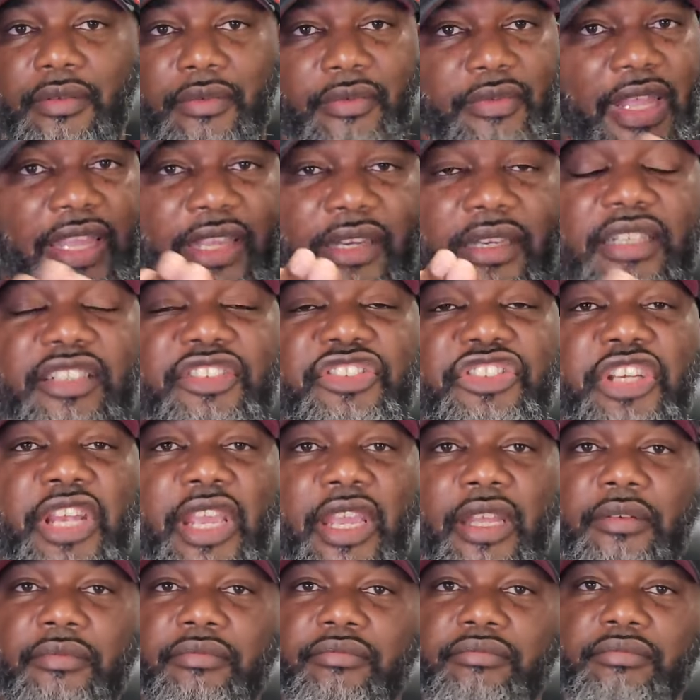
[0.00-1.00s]
They
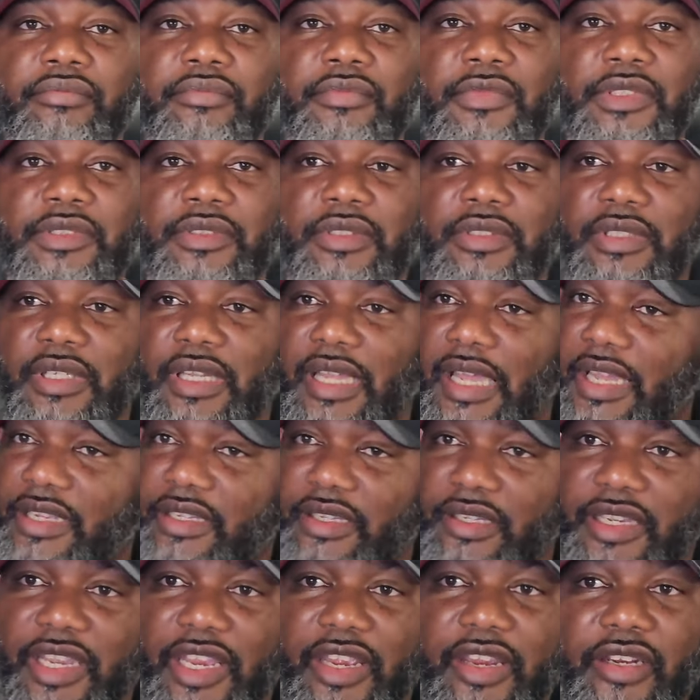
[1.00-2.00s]
legit. I
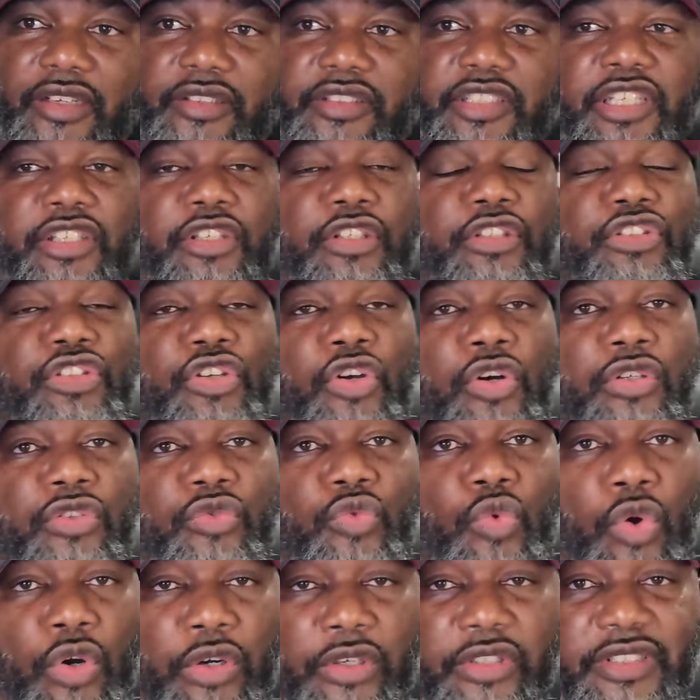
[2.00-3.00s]
can guarantee you
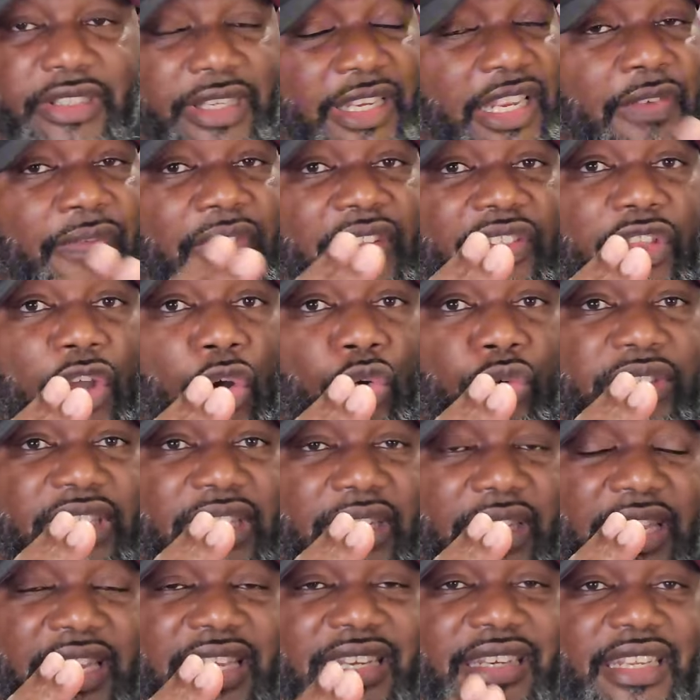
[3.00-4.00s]
Jordan Waters, even though
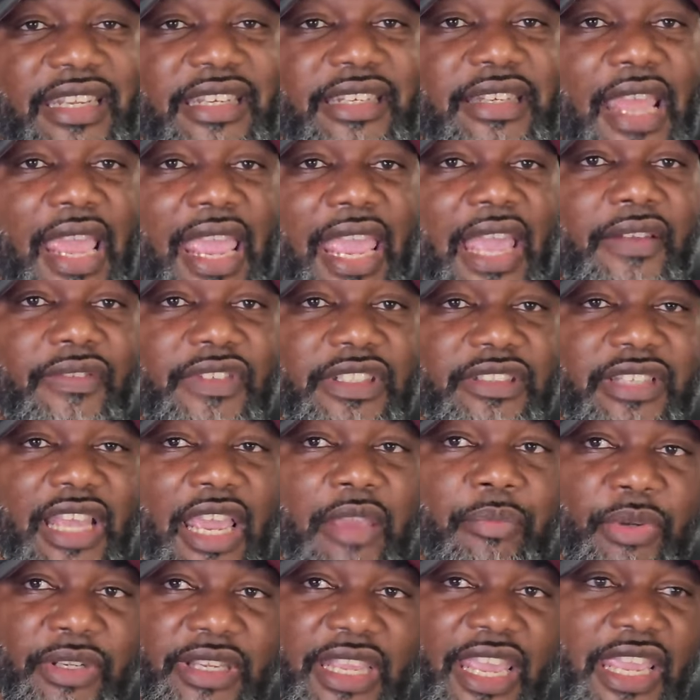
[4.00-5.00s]
he need to have the
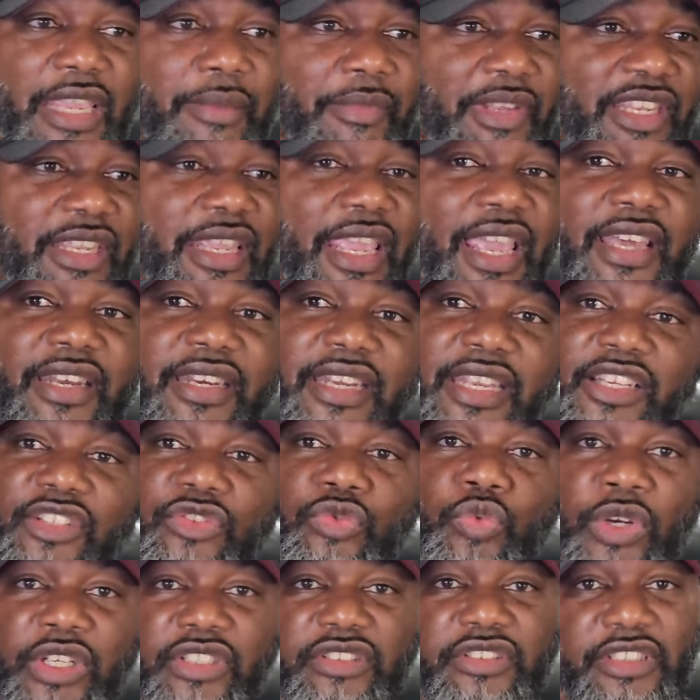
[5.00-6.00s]
type of game he had
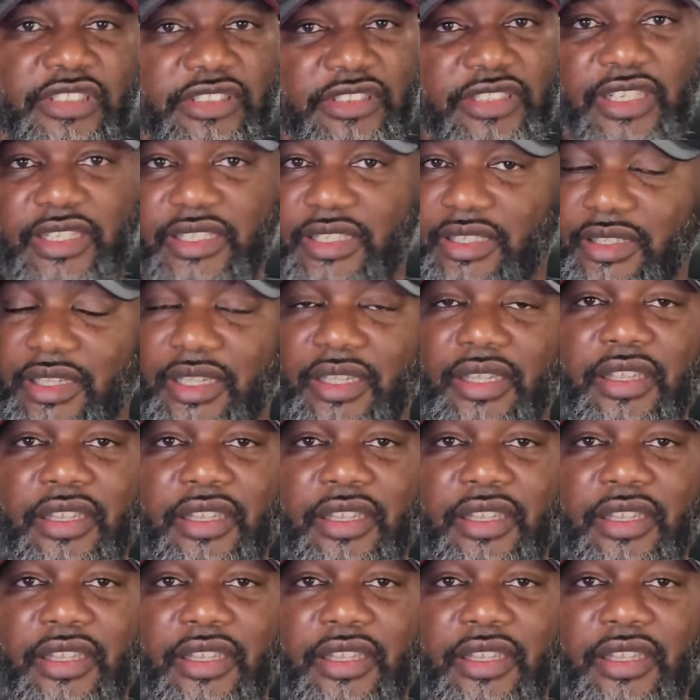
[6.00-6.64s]
against Western Kentucky,